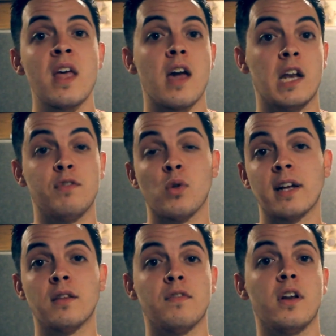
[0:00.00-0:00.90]
And if you
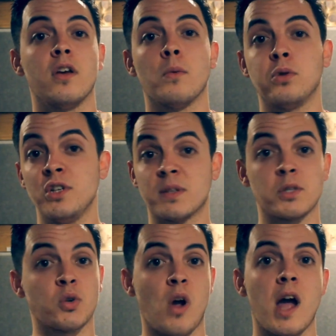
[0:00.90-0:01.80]
like the video, please
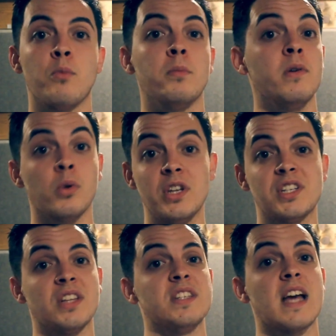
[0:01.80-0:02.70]
subscribe. We'll be
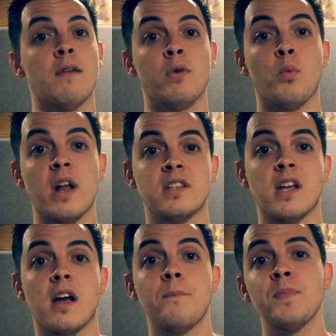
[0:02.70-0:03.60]
releasing these every
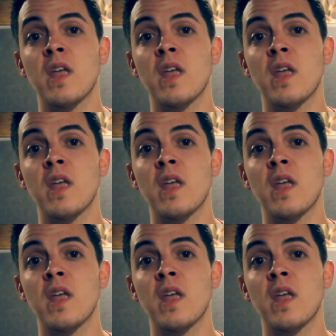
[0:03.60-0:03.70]
Wednesday.